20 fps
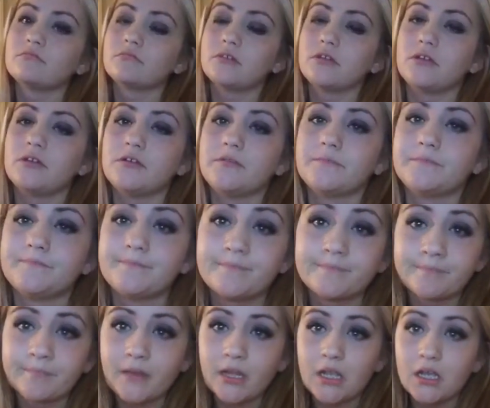
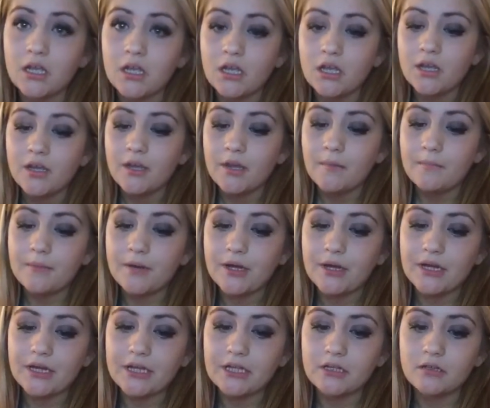
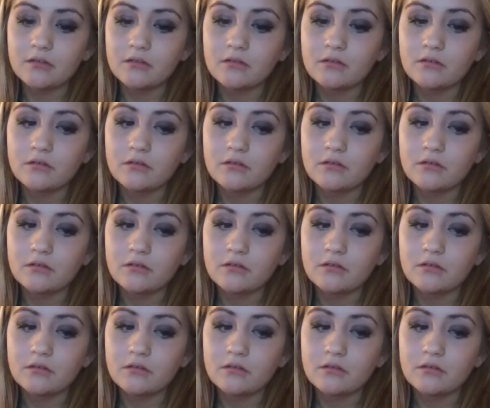But